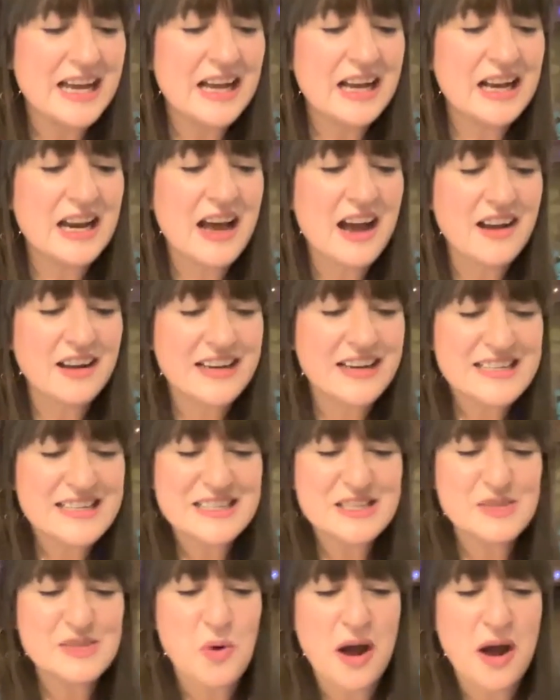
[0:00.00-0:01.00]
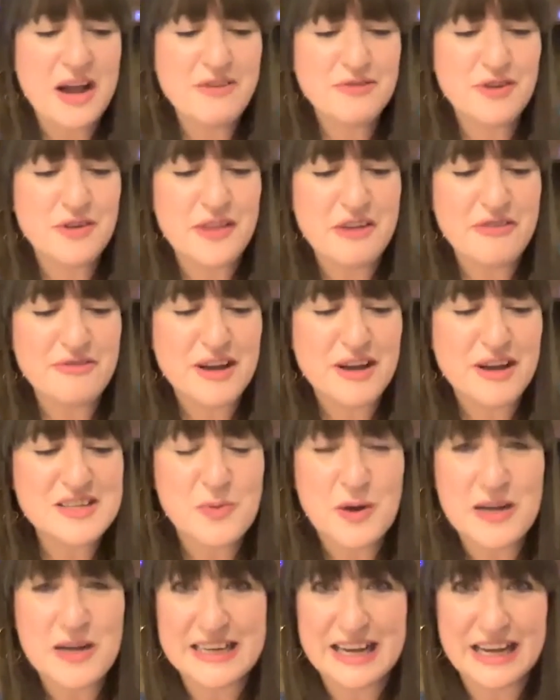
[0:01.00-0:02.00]
Clark kissed his wife on their
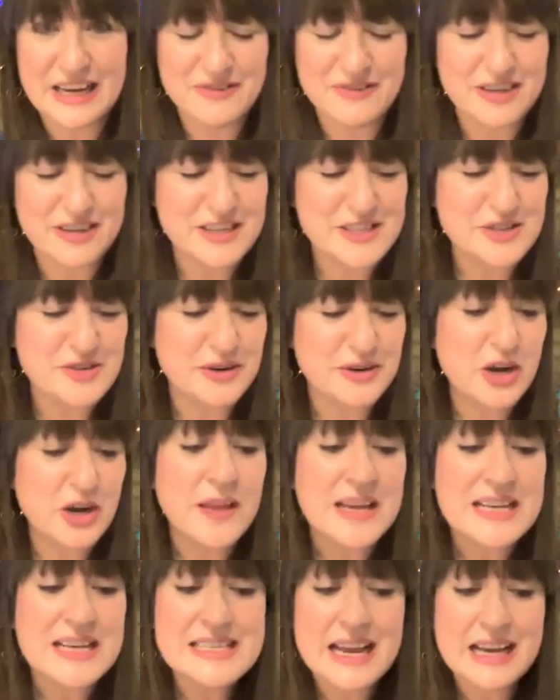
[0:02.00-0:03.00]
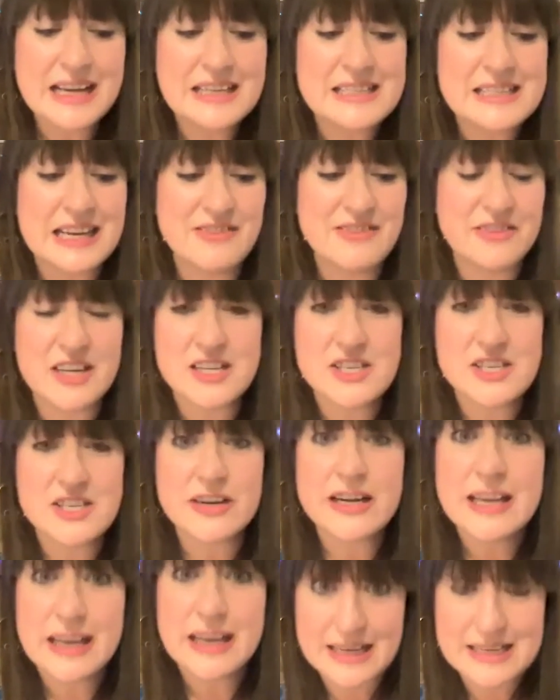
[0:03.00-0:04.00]
first wedding anniversary. On their second
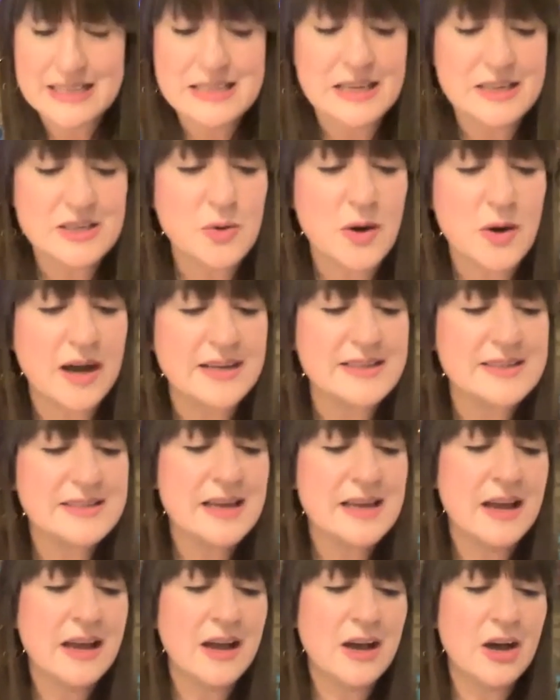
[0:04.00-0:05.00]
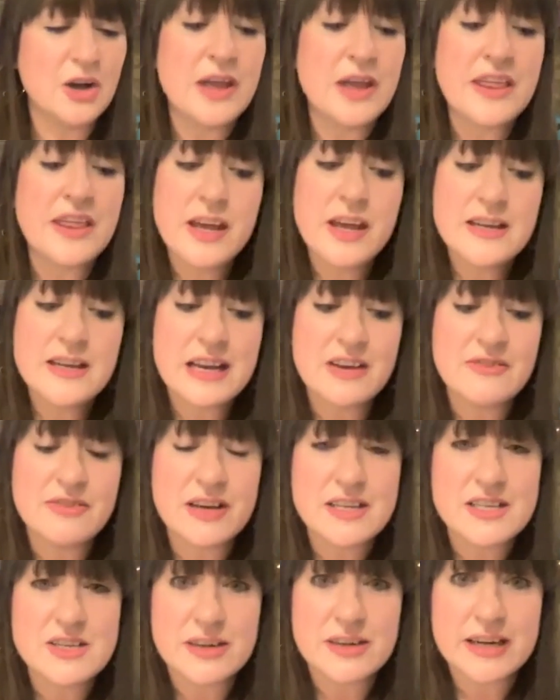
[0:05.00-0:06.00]
anniversary, he kissed her twice. On their third
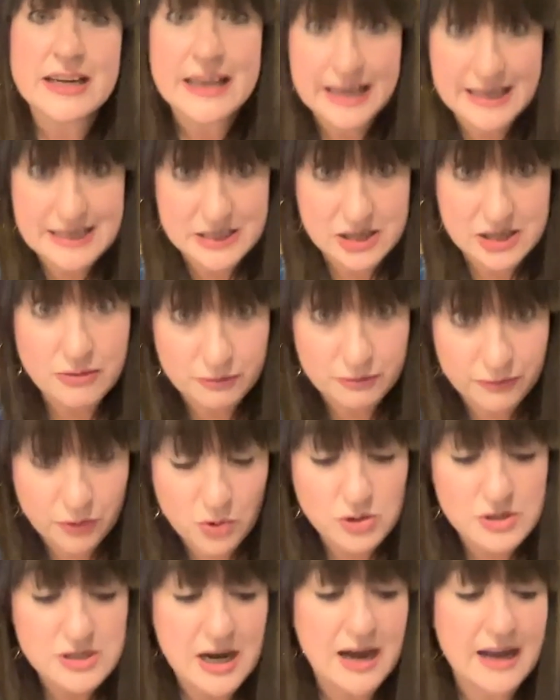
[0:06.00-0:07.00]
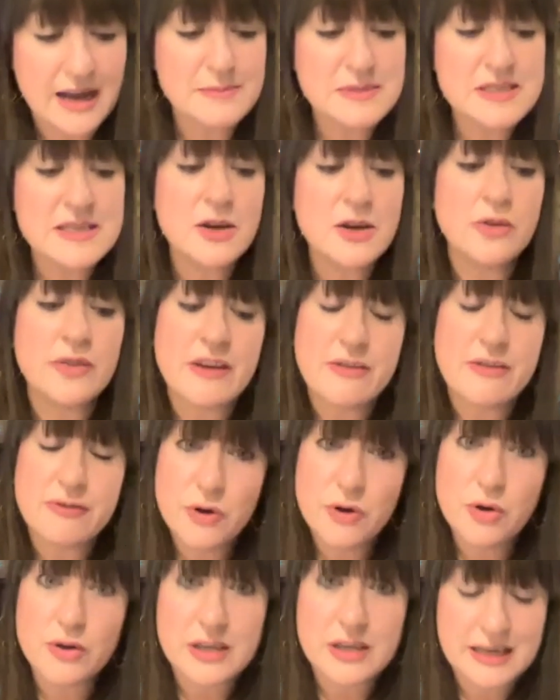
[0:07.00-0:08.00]
anniversary, he kissed her 4 times. And on their
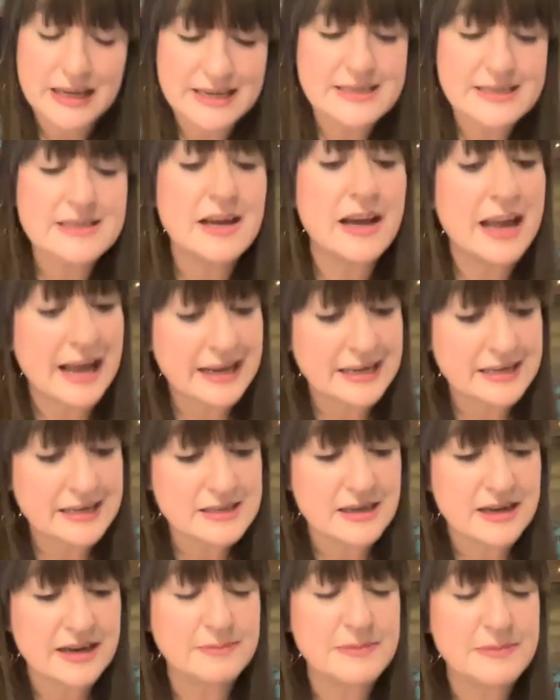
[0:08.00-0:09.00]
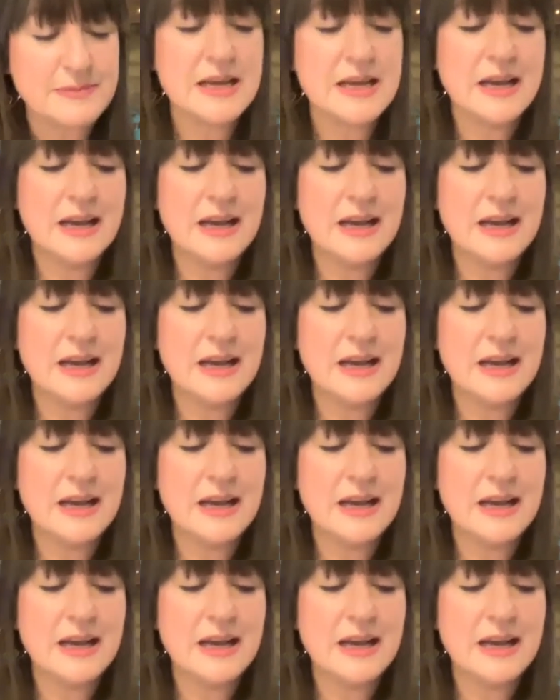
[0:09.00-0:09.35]
fourth, he kissed her 8 times.